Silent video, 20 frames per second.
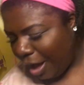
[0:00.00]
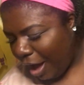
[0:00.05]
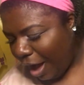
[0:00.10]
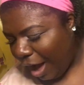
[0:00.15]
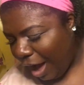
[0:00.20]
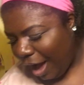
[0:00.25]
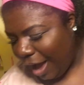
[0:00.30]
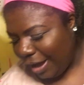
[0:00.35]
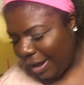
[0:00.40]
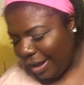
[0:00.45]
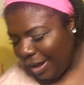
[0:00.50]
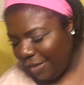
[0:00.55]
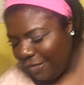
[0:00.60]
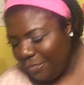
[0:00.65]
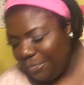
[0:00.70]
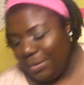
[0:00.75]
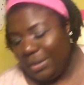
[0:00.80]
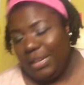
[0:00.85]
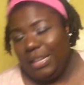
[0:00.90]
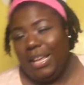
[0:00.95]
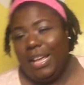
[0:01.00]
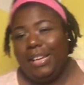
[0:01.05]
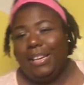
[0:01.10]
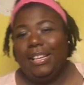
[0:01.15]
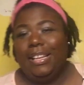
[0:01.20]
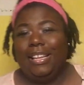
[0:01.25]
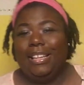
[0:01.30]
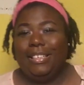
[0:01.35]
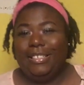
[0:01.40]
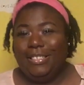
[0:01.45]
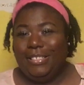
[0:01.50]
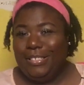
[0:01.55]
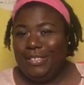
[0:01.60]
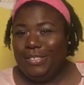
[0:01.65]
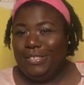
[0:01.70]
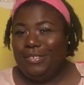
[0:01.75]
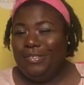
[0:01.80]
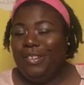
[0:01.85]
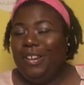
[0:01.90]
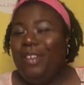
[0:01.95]
I have been getting
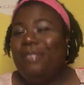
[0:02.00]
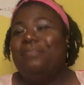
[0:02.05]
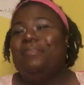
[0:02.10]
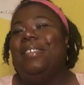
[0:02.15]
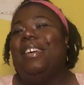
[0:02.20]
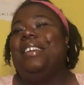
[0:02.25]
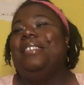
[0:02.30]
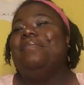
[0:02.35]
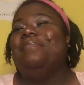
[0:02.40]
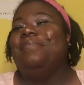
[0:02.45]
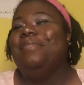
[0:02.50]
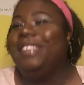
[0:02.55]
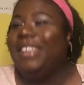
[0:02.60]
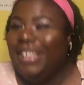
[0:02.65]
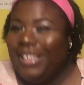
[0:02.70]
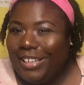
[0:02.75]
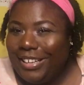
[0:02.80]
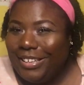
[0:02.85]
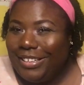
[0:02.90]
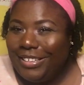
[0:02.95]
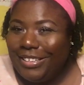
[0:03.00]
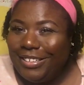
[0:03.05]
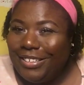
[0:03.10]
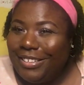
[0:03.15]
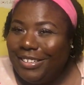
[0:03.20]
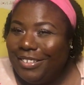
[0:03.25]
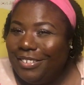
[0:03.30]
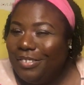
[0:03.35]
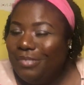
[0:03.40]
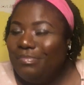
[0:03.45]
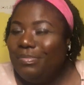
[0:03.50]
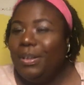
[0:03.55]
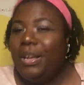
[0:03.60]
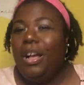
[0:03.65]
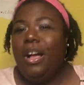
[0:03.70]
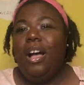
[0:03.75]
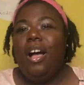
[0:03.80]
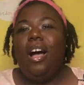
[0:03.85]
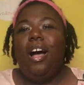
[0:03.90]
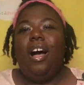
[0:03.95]
into my makeup.
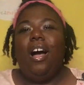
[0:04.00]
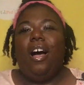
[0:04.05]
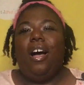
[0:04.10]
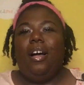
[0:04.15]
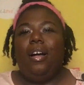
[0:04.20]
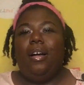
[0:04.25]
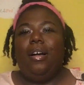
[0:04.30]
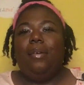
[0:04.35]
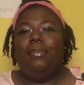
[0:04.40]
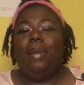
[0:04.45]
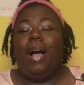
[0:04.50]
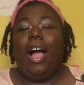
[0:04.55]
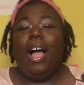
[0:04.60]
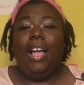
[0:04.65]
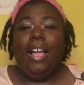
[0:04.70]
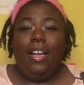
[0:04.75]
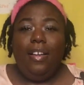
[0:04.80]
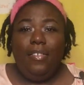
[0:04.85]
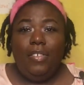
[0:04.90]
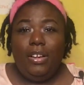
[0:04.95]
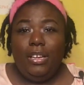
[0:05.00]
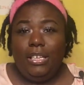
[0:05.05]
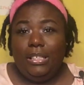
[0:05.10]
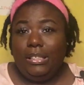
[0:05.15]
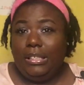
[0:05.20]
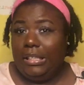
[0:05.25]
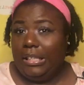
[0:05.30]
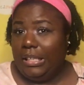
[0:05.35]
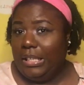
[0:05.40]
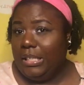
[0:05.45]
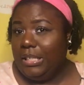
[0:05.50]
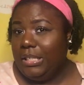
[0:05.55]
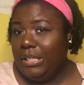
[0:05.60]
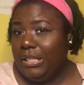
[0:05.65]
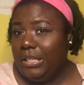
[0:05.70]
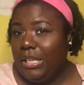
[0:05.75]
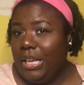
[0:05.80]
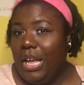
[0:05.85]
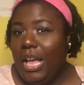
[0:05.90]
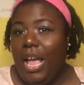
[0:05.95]
I have hooded lids,
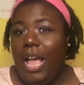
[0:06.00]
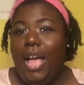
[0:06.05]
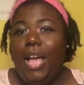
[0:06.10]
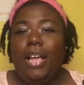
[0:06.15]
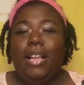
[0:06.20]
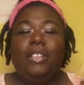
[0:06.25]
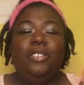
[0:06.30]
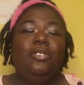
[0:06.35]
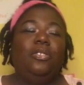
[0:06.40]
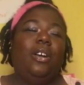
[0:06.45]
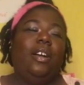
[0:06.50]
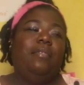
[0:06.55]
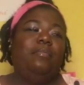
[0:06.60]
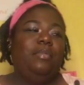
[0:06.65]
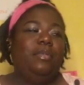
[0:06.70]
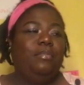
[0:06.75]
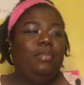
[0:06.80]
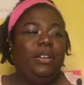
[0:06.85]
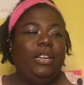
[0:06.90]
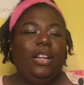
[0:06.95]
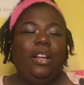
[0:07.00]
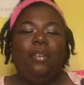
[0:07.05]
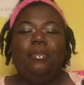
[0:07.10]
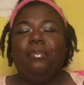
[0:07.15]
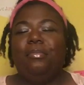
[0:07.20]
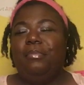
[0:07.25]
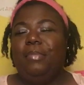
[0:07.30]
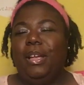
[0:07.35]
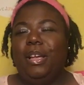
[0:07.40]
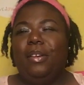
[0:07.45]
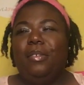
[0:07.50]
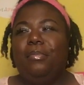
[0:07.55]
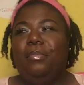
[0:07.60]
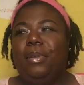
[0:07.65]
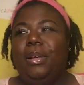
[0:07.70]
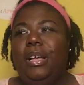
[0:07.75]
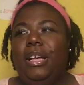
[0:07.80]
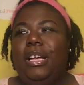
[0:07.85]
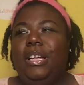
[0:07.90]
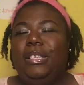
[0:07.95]
and you know, I've been putting up makeup
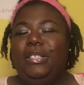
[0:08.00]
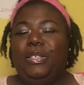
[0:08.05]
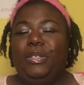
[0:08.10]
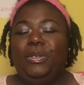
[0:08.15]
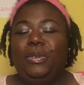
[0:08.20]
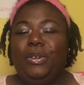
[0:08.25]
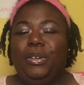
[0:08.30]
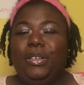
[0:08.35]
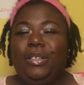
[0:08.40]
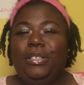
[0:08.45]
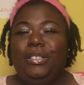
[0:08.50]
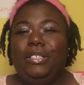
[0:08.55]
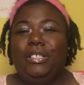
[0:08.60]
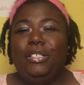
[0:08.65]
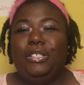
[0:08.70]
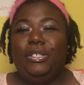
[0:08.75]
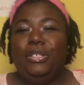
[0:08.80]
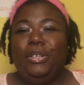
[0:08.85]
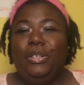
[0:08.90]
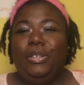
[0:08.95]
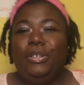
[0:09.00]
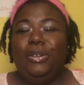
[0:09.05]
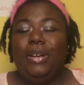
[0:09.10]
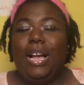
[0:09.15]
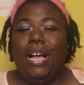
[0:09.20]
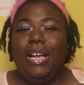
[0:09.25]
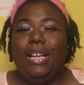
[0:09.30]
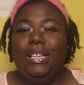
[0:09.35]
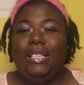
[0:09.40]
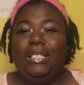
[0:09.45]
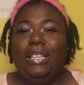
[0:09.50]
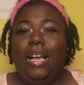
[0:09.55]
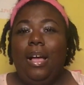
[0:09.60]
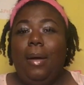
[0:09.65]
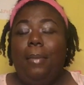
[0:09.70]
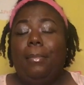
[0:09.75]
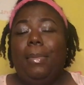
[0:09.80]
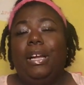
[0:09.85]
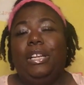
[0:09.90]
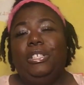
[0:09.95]
tutorials to show you guys
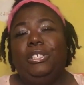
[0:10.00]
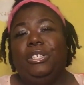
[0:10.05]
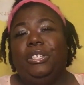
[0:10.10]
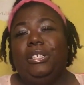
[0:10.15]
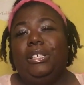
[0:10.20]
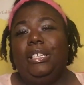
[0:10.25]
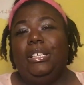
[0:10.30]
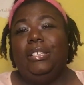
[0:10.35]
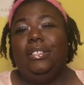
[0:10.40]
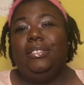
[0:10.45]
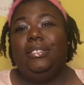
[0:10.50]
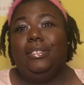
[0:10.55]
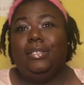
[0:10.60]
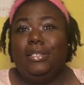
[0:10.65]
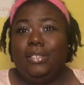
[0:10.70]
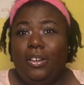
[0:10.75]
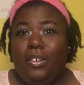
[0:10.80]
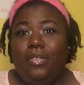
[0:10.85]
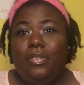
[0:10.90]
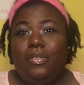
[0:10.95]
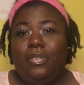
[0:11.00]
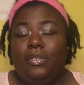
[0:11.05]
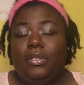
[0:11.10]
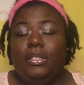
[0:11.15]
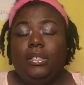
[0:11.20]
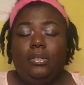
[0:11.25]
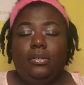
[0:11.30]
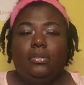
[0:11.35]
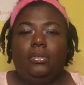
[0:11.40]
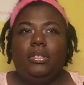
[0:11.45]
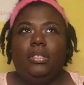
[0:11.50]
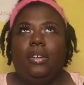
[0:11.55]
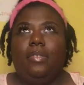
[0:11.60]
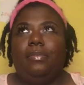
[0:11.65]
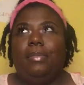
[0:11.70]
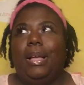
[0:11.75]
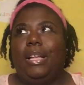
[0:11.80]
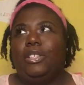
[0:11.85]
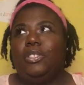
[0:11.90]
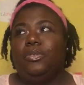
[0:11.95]
my journey to self
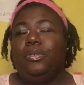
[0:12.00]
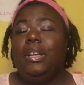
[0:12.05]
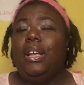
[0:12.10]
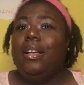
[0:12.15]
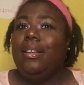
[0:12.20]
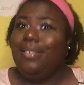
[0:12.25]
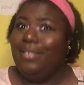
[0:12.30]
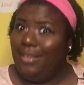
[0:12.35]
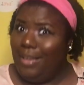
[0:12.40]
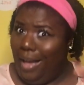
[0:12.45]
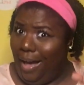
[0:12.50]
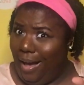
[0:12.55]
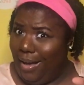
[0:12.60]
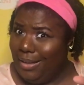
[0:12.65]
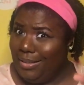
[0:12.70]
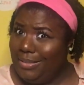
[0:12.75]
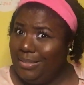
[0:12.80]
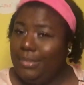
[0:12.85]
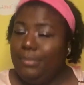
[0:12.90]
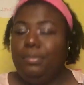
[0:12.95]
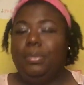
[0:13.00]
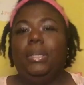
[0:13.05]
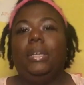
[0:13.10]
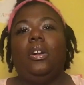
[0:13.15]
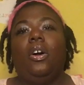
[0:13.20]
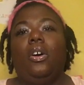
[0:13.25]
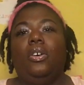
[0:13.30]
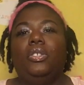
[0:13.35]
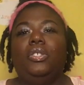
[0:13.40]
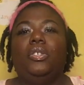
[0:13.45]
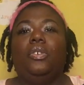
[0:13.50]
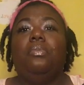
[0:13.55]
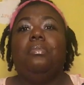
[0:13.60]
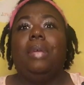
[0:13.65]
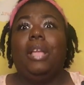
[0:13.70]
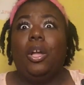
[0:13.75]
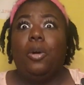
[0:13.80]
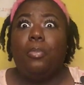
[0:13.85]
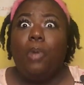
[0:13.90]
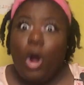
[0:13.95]
mastery, yes, but also
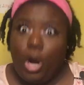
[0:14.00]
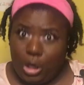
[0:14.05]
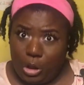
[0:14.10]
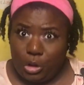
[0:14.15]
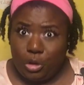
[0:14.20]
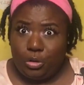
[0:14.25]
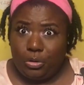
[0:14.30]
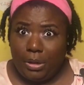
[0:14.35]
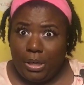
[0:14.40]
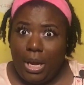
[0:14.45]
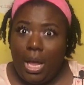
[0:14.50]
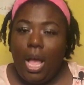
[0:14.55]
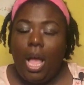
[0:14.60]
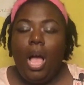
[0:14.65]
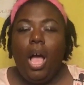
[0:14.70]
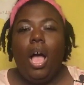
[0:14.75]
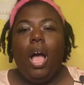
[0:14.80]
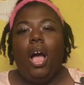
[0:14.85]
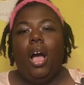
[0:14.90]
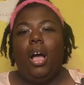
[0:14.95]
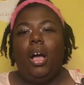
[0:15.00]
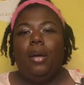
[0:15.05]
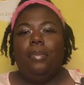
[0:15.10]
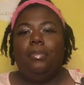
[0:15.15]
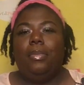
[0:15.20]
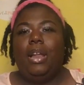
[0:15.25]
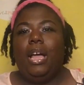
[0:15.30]
makeup artistry. I